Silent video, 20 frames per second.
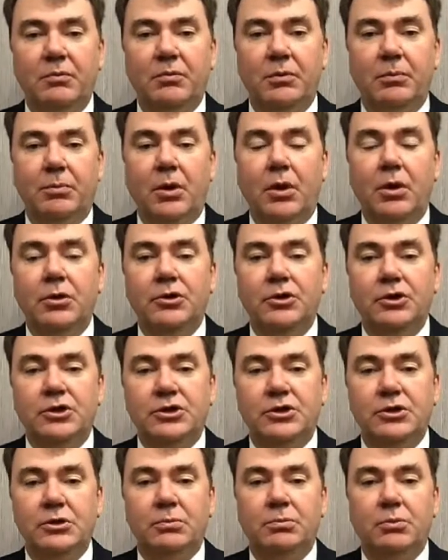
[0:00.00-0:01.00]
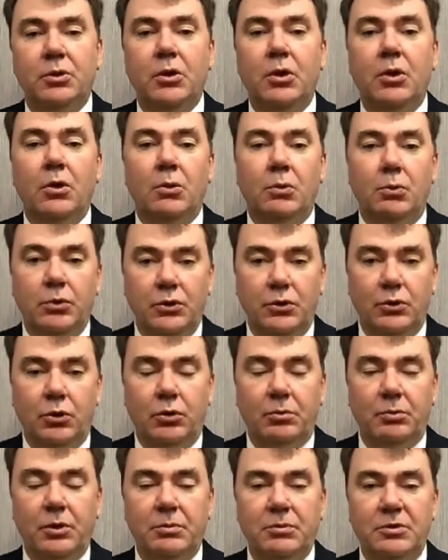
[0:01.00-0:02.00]
of the partnership would
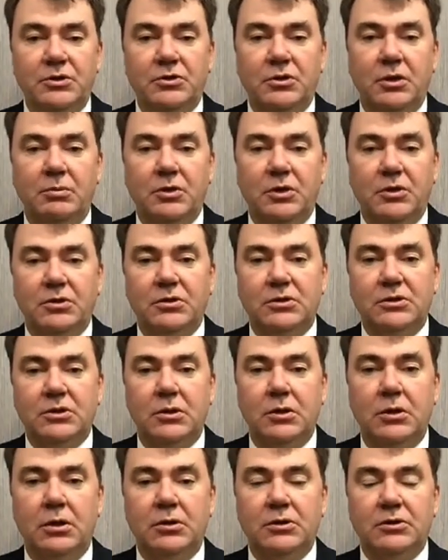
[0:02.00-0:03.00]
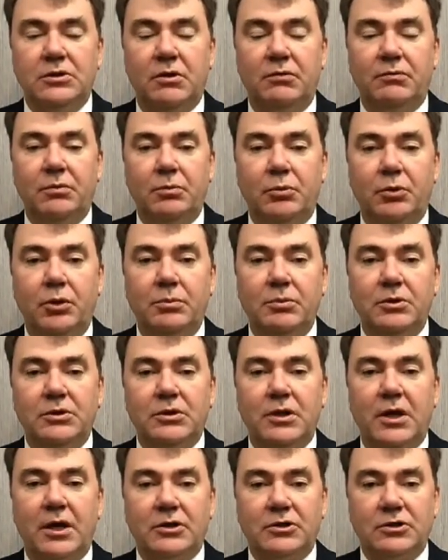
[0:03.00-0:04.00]
normally be subject to self-employment
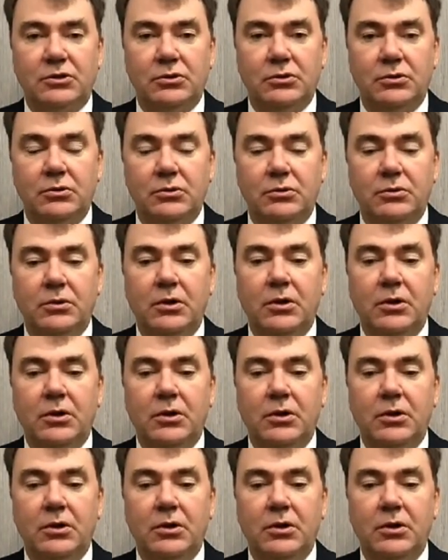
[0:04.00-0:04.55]
tax too.